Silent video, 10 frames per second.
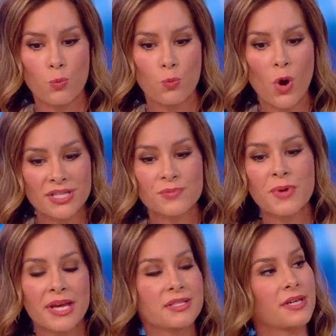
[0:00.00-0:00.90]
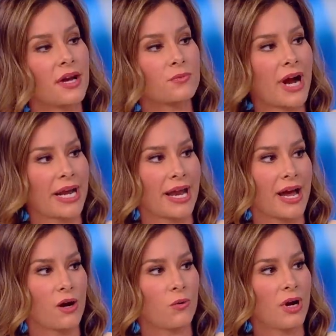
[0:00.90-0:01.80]
what's being done right
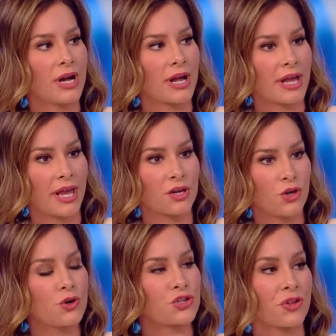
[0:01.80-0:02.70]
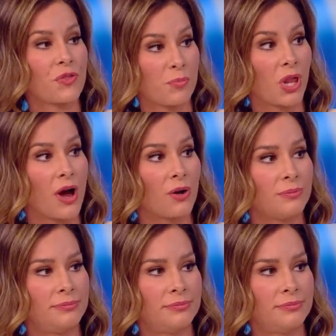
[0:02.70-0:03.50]
now can cushion the blow.